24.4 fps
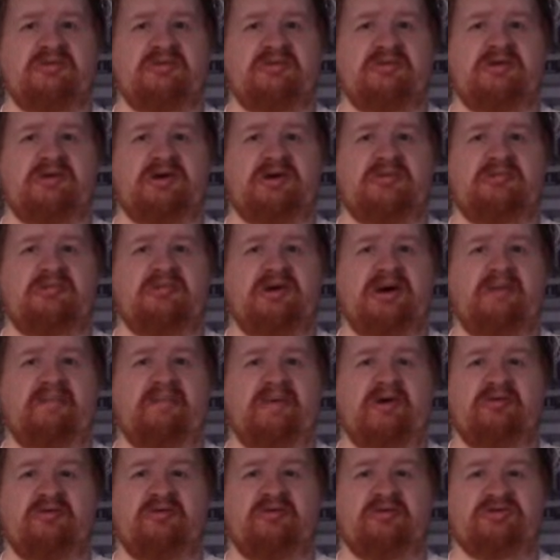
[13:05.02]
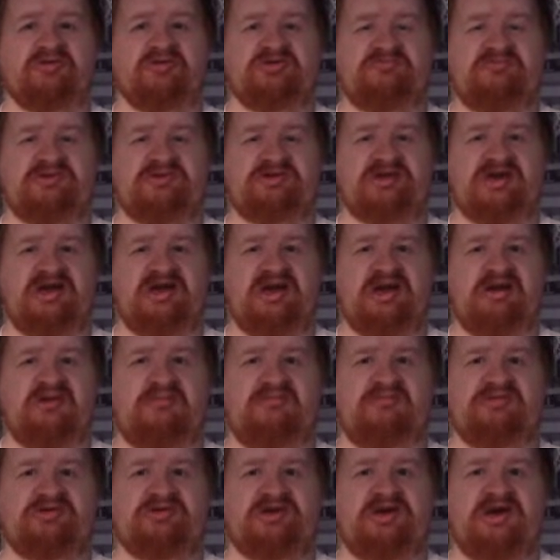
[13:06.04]
with him about those missing
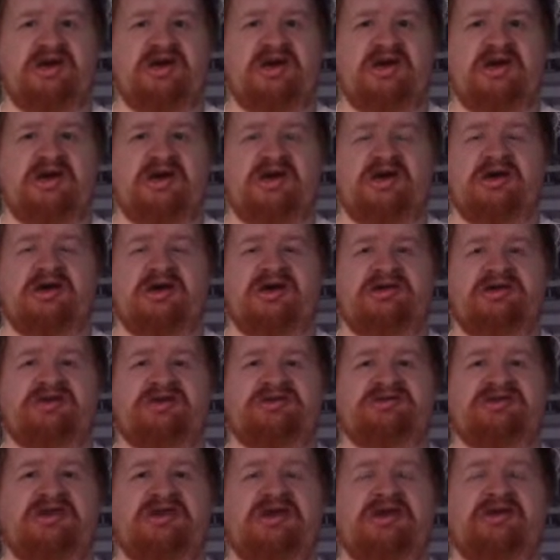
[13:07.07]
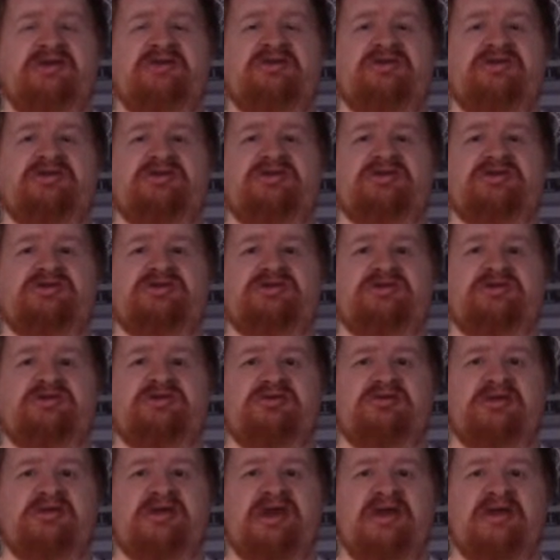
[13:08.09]
items, he stated that she
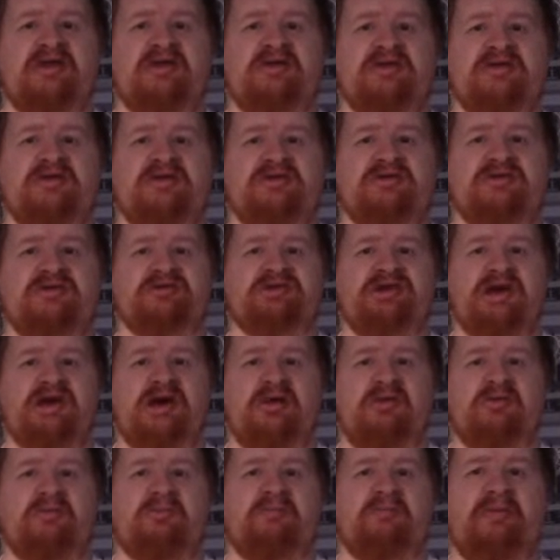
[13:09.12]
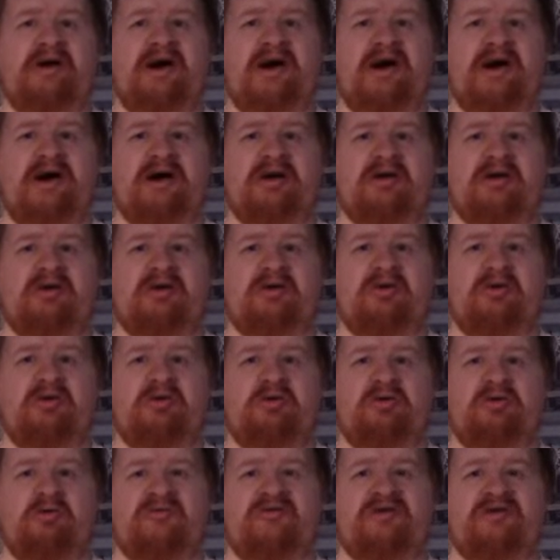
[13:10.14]
could get the cello back
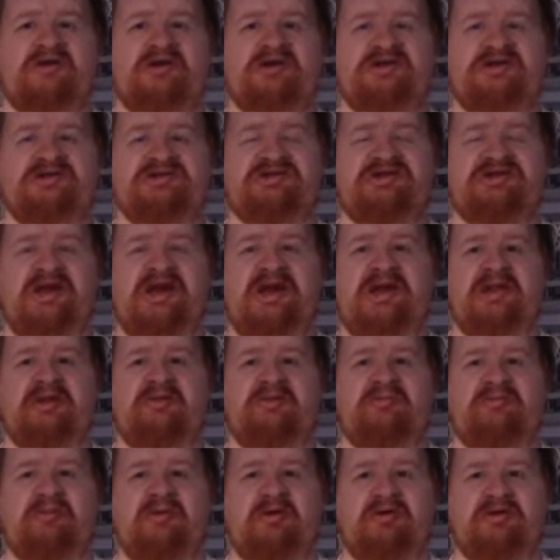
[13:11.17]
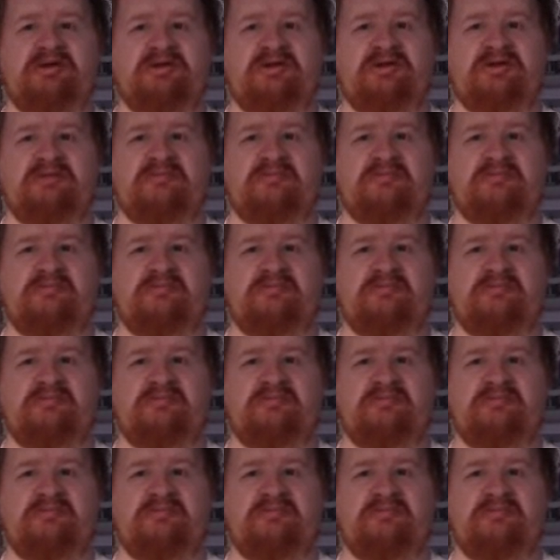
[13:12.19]
over his dead body.